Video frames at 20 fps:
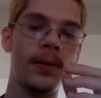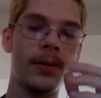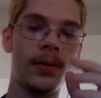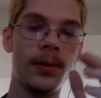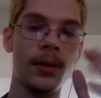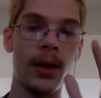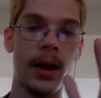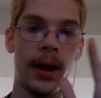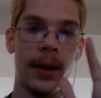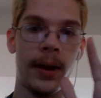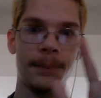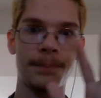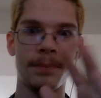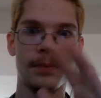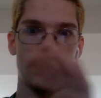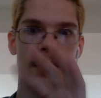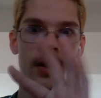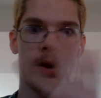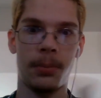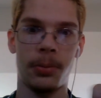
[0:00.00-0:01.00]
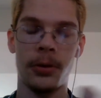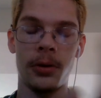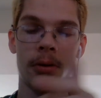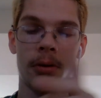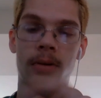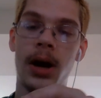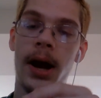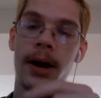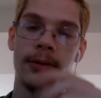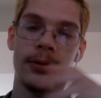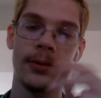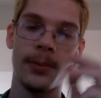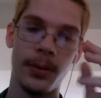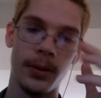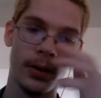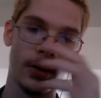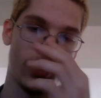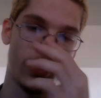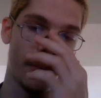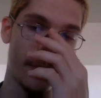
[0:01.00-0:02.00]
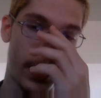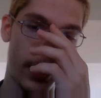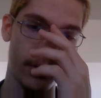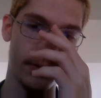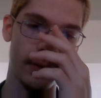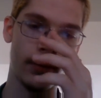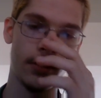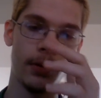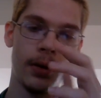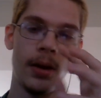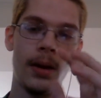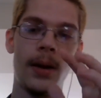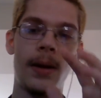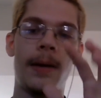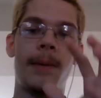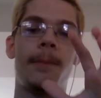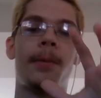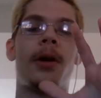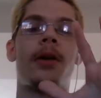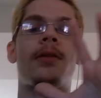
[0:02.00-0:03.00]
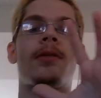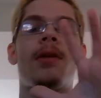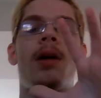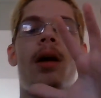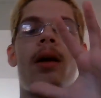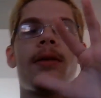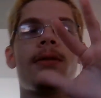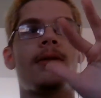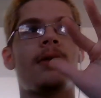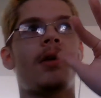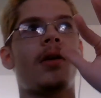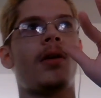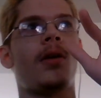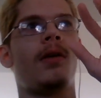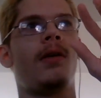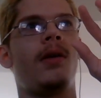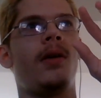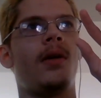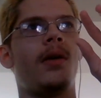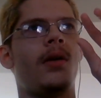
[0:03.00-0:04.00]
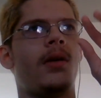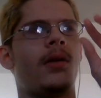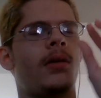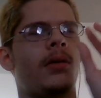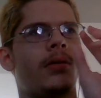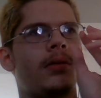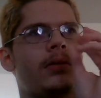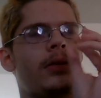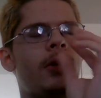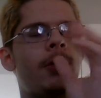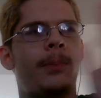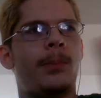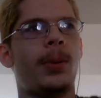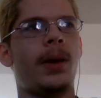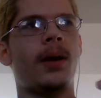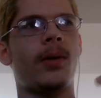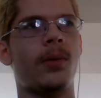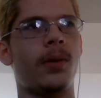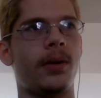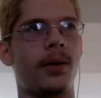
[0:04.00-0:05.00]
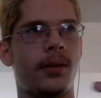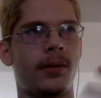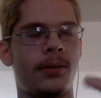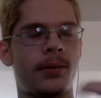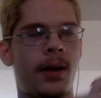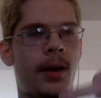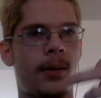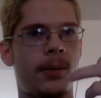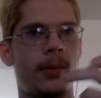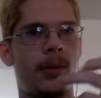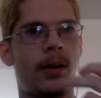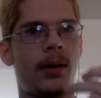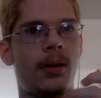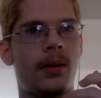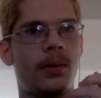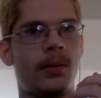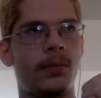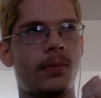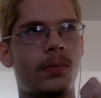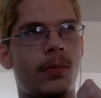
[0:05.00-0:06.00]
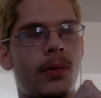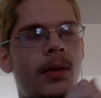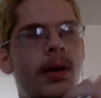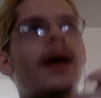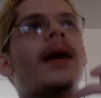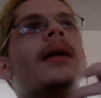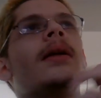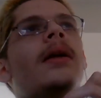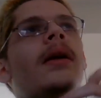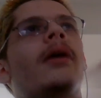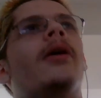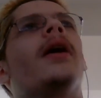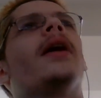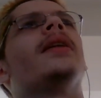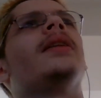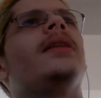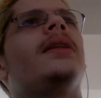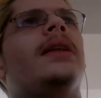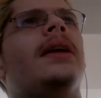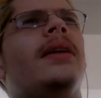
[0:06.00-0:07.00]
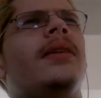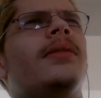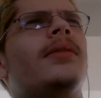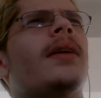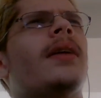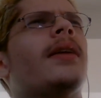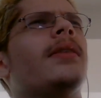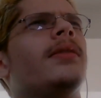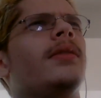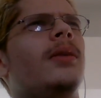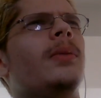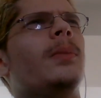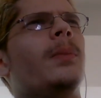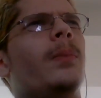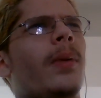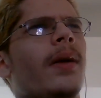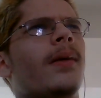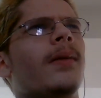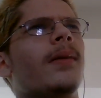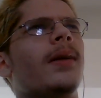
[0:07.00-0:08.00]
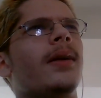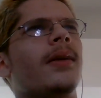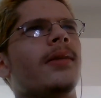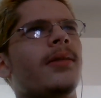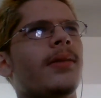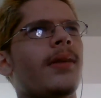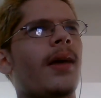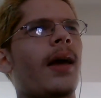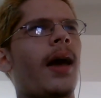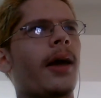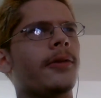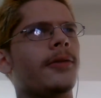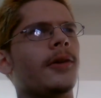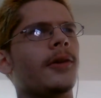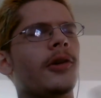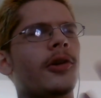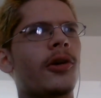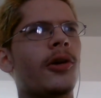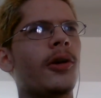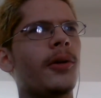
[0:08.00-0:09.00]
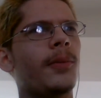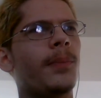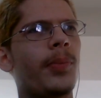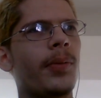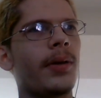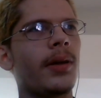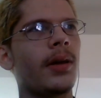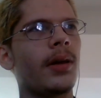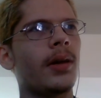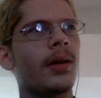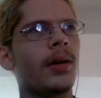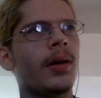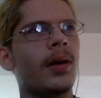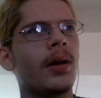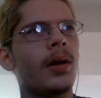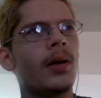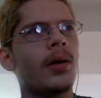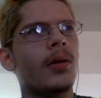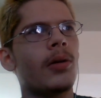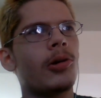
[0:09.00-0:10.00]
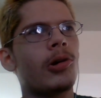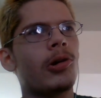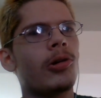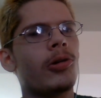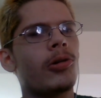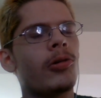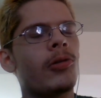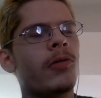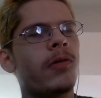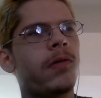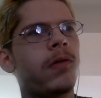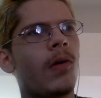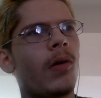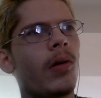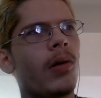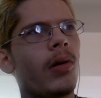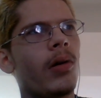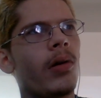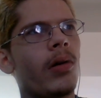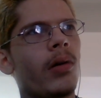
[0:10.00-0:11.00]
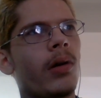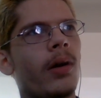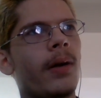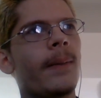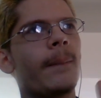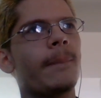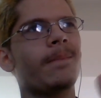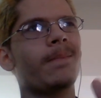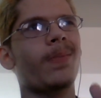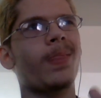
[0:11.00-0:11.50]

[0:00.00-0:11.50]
so that I put across the political message, but it's also ubiquitous. Or at least as ubiquitous as it could be for